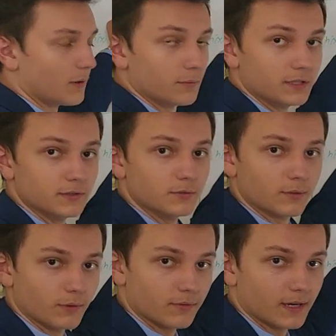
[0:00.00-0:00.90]
is what we do
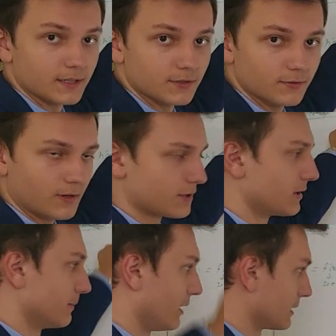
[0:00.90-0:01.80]
when we find two
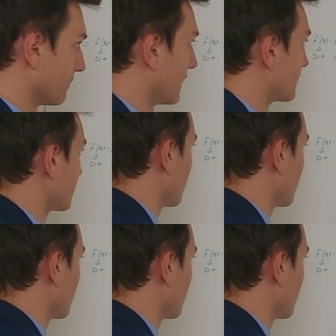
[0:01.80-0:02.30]
functions multiplied